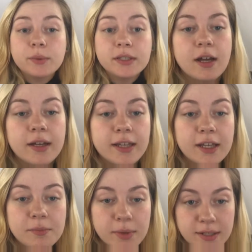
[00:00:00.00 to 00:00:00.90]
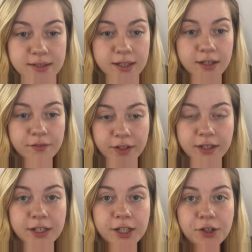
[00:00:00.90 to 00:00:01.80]
will not get myself
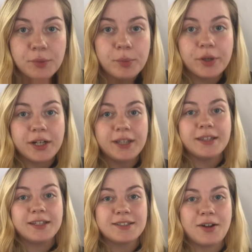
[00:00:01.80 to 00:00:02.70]
in here putting this